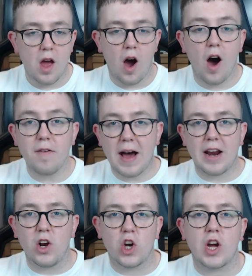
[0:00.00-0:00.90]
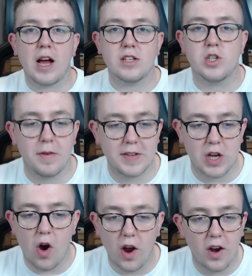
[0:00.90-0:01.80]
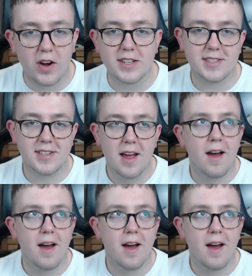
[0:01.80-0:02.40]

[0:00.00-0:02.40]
I've had a look at some of his highlights.